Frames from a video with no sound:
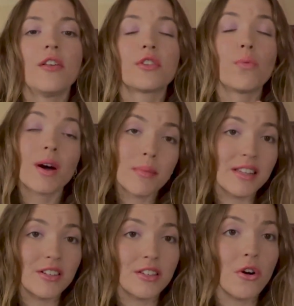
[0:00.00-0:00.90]
The one
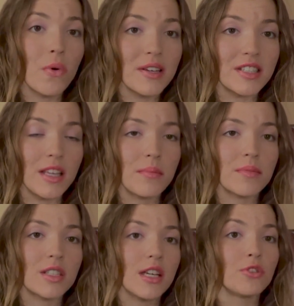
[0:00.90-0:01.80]
method that always
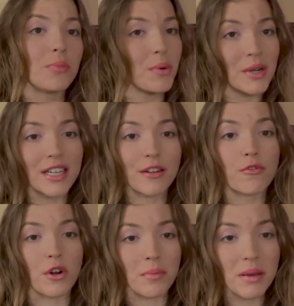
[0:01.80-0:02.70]
seems to be working
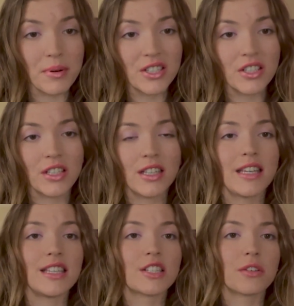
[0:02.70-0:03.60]
for me
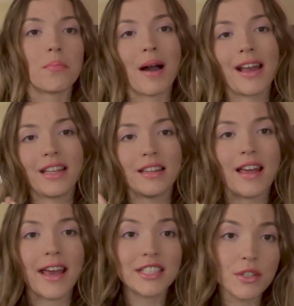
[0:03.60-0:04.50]
personally is
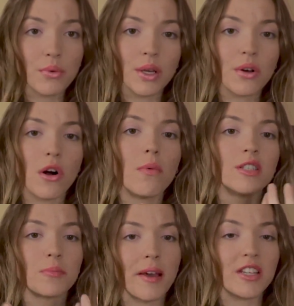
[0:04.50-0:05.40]
combining active recall
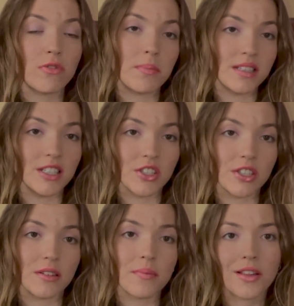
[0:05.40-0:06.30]
with spaced
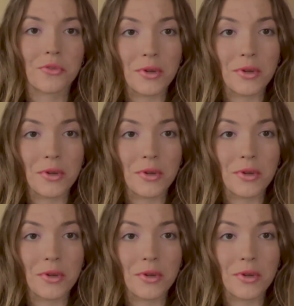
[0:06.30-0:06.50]
repetition.